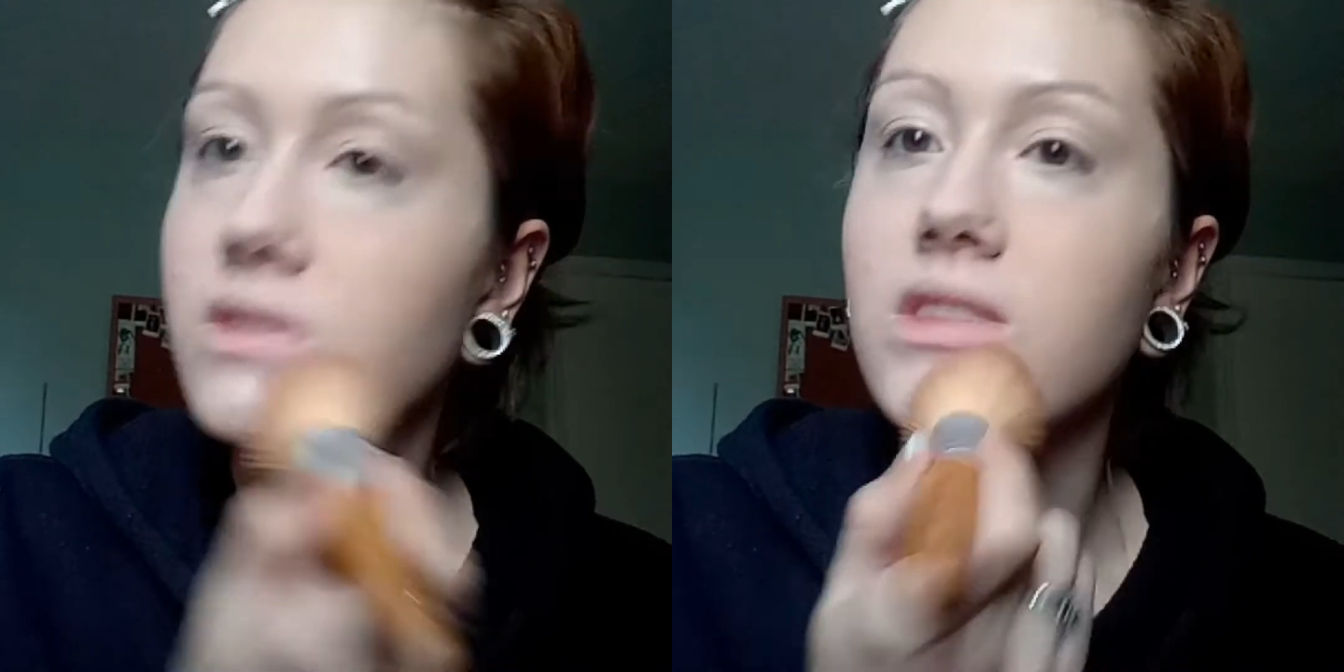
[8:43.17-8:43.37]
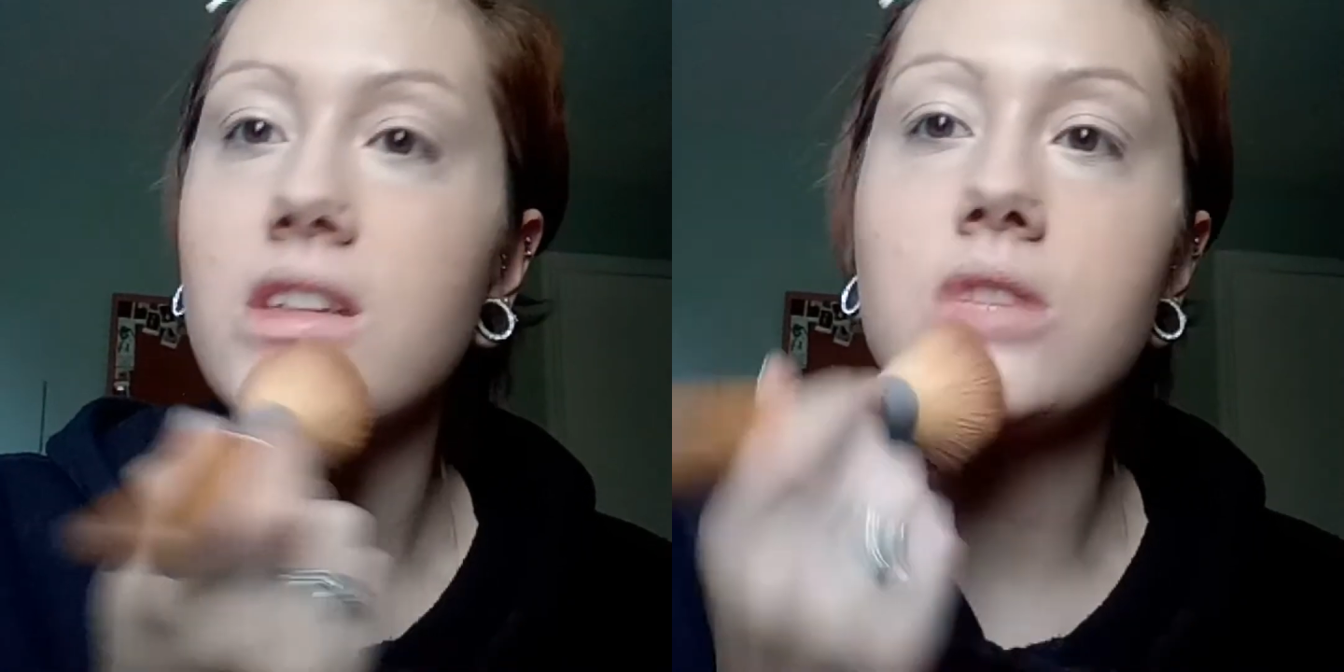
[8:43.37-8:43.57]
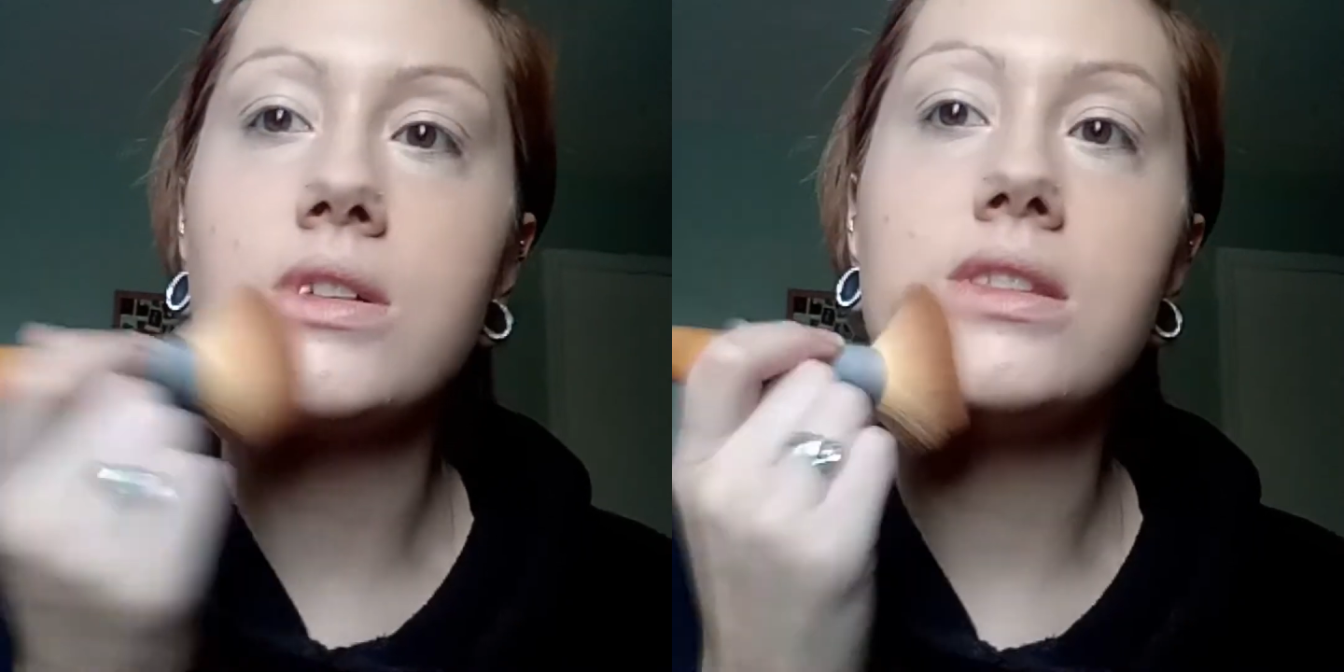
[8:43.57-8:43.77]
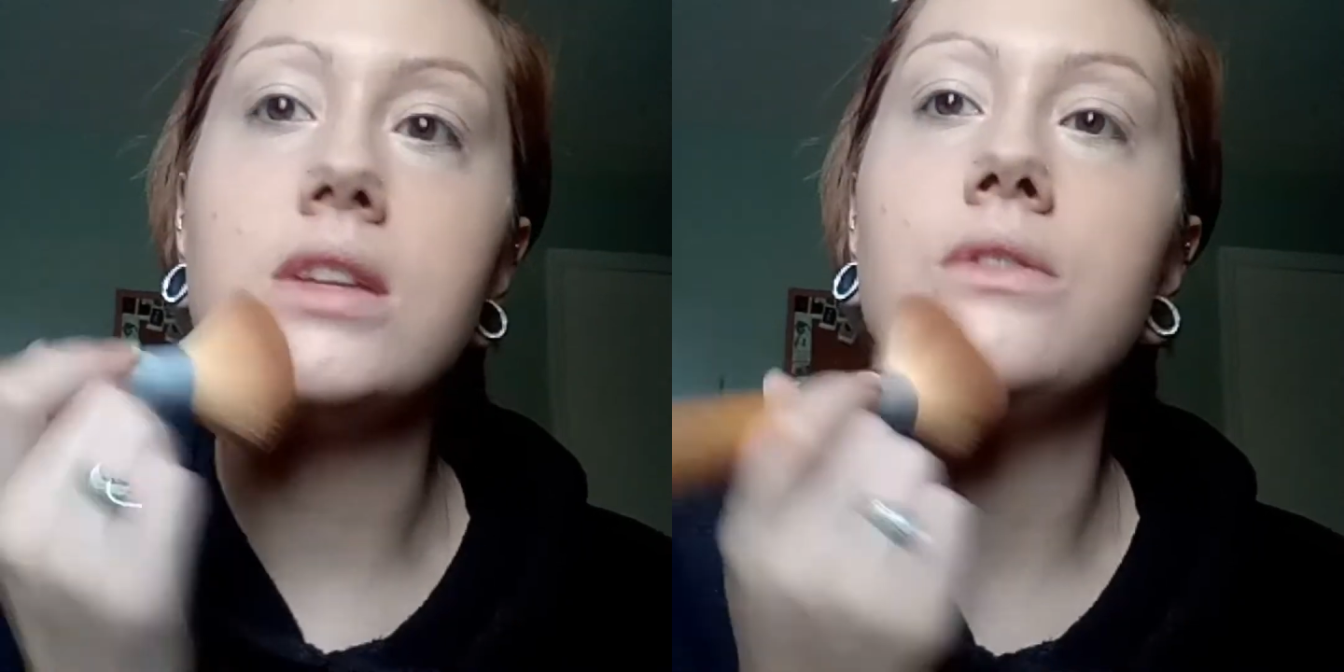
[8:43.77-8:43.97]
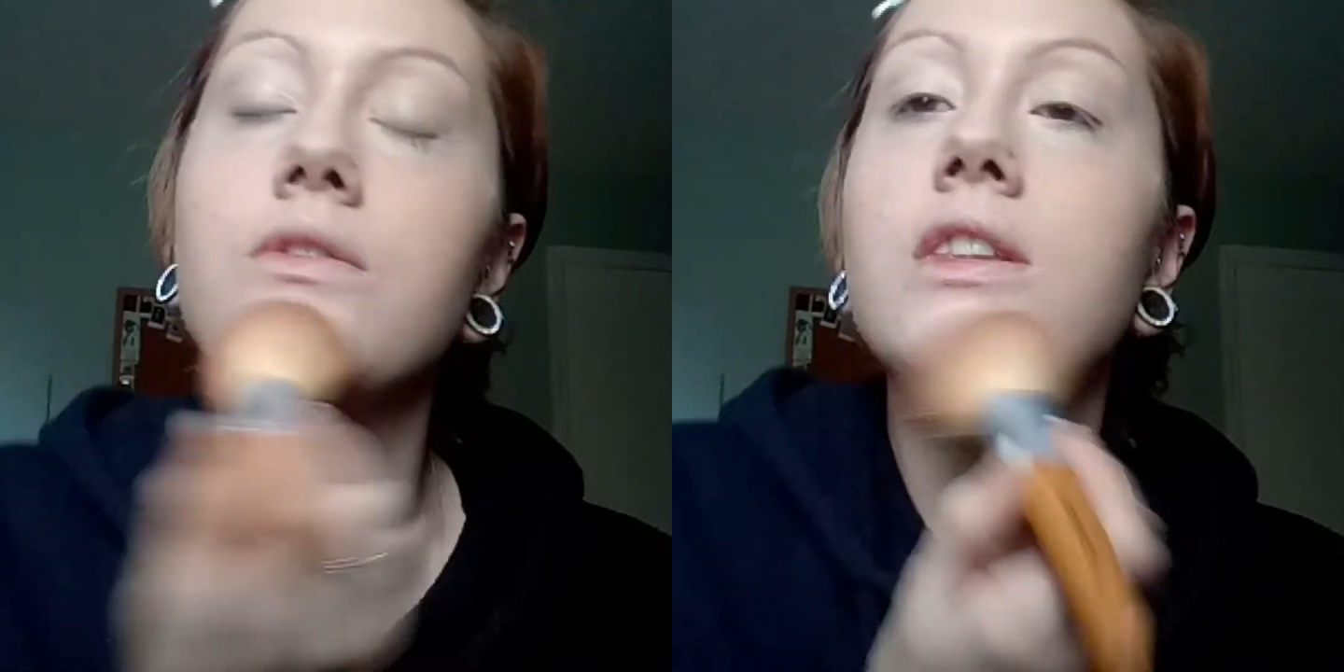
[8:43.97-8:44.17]
This one
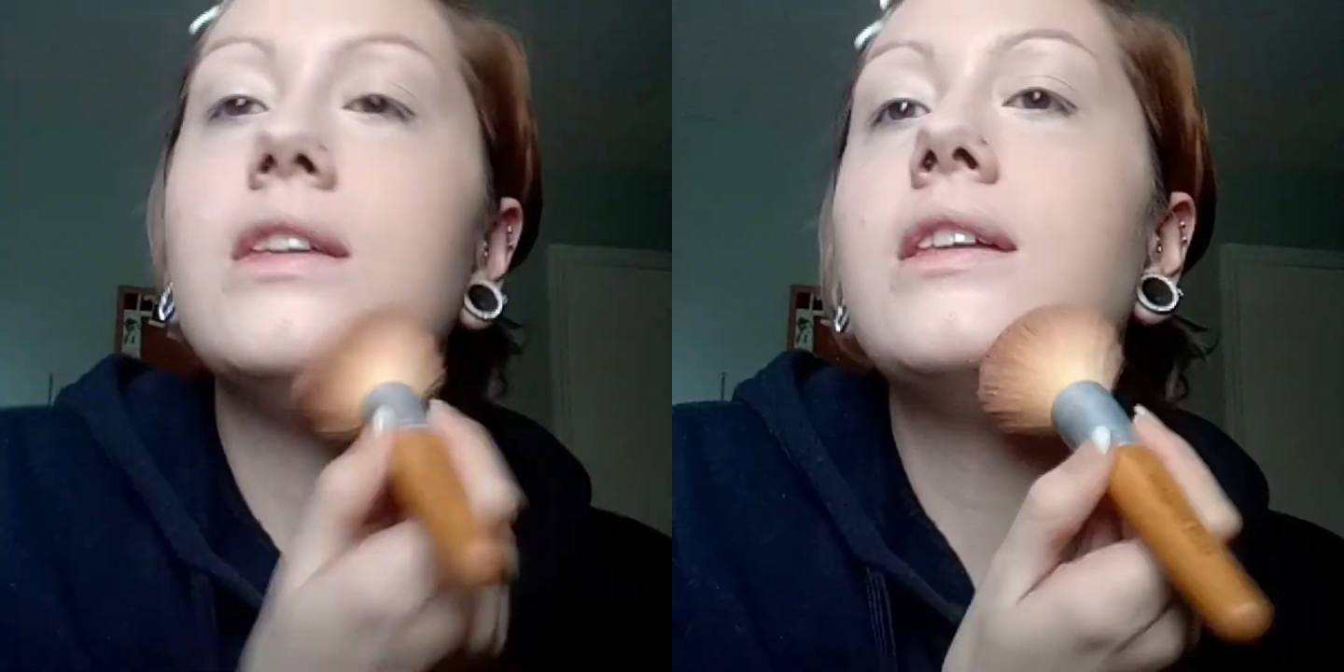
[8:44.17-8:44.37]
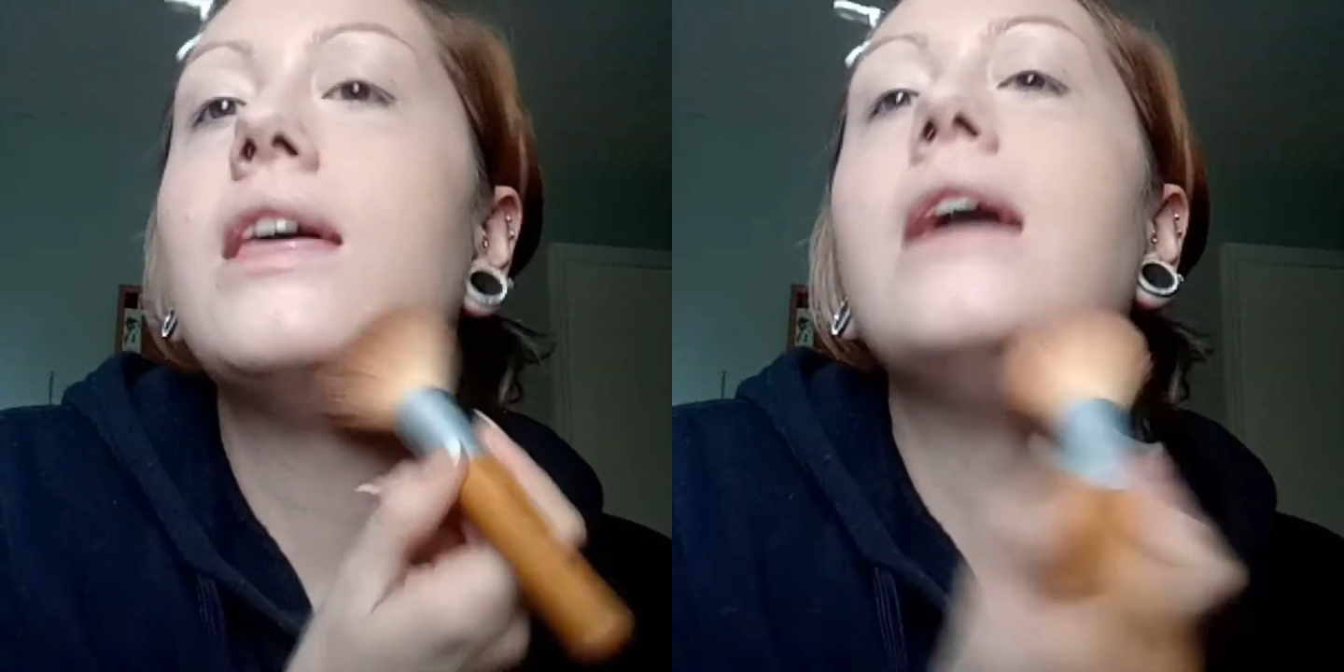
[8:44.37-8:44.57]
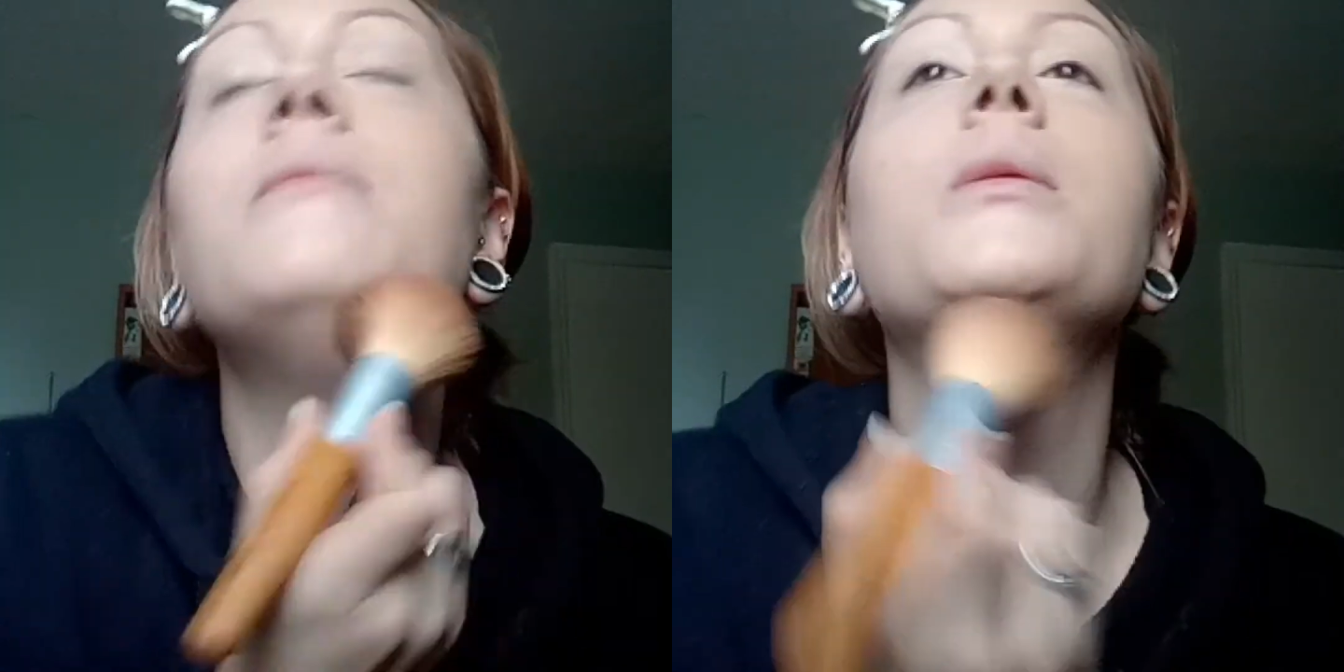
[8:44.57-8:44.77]
didn't really claim